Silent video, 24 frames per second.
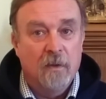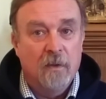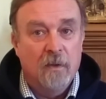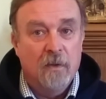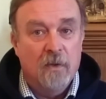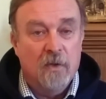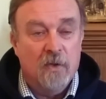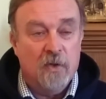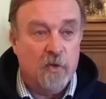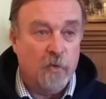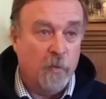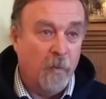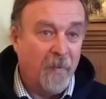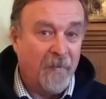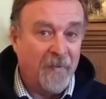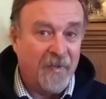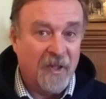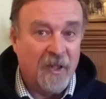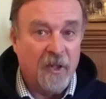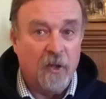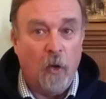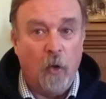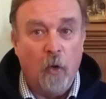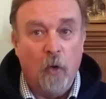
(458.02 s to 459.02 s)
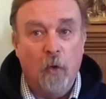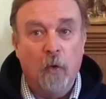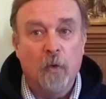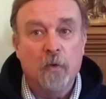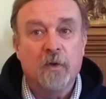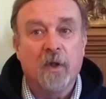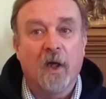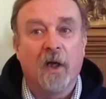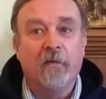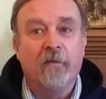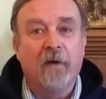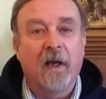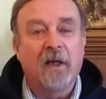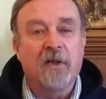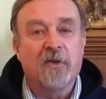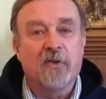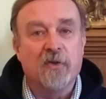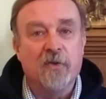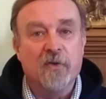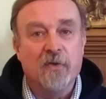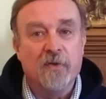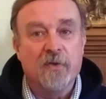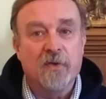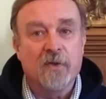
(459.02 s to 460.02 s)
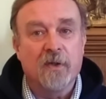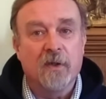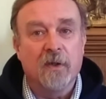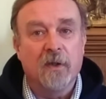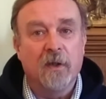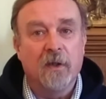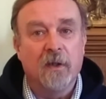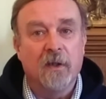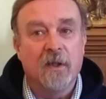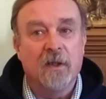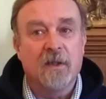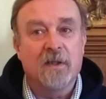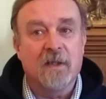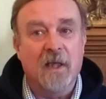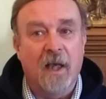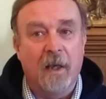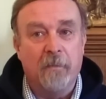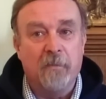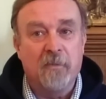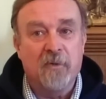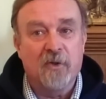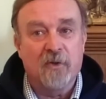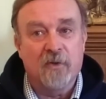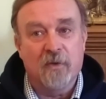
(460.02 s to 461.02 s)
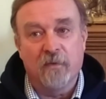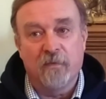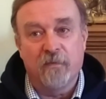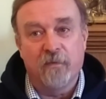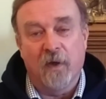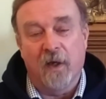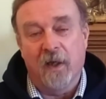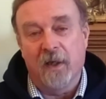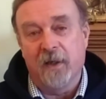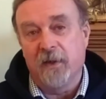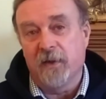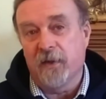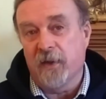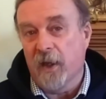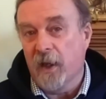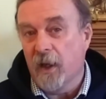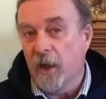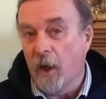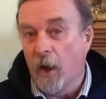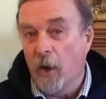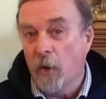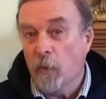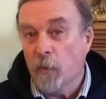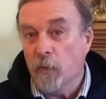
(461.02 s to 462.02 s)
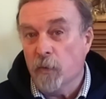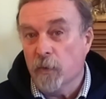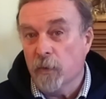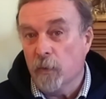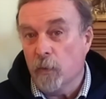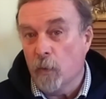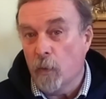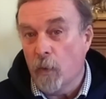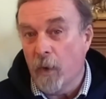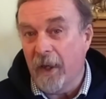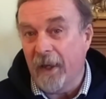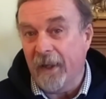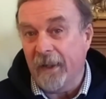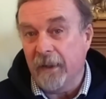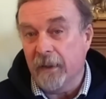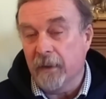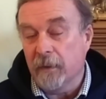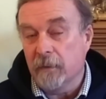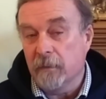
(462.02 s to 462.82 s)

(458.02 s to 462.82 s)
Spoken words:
swimming in all directions in an attempt to find their own way.